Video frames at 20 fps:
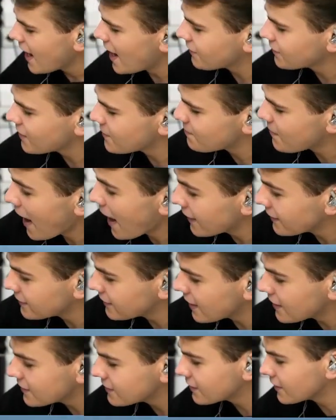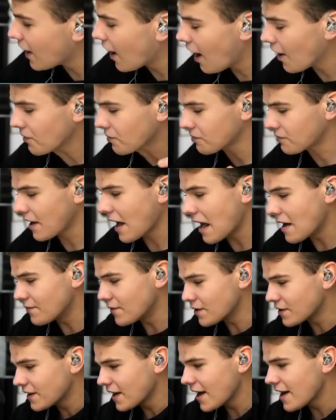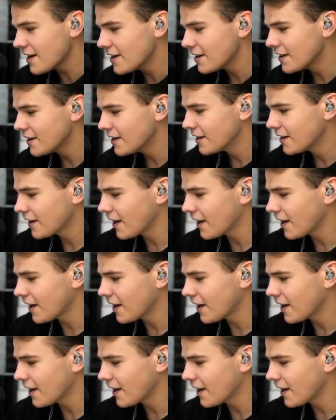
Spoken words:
And the pen and the autograph, okay?